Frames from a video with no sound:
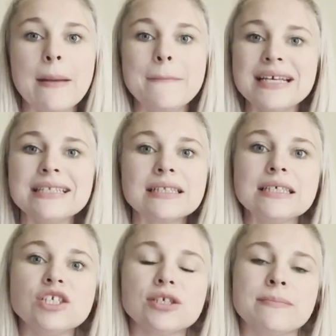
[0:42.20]

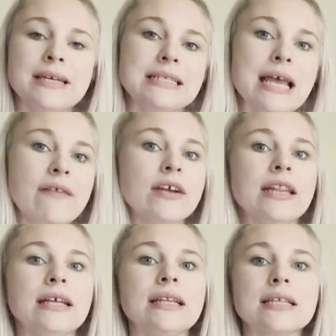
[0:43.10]
basically just means
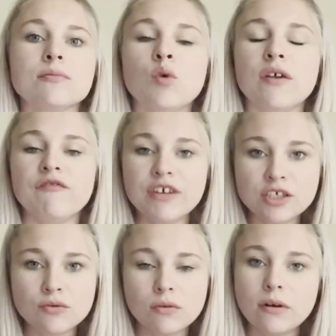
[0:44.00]
everything that's more
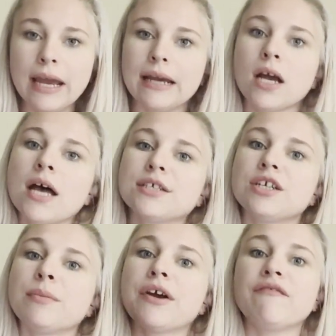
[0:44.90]
visual and
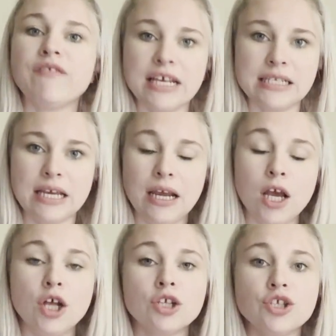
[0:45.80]
customer facing.
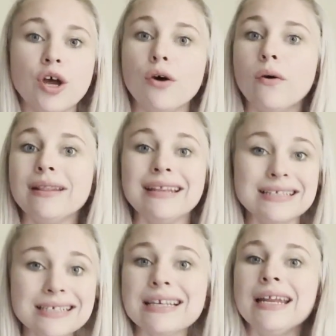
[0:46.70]
So
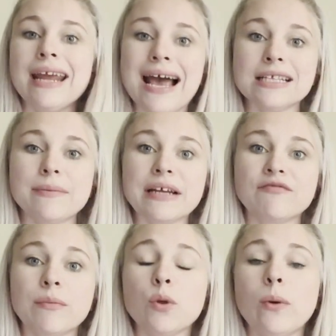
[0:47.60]
this is any aspect
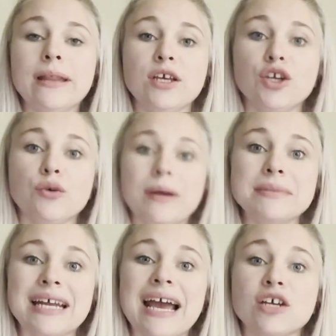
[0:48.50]
from the way that your
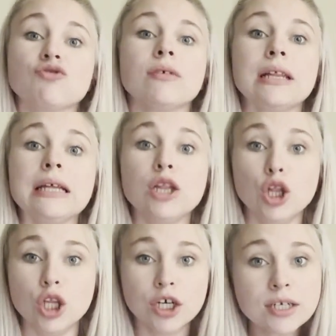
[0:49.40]
website actually
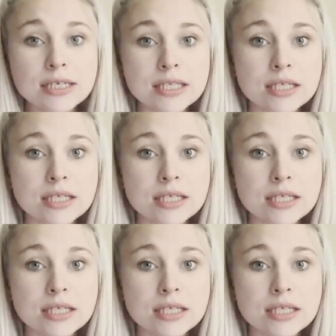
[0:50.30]
looks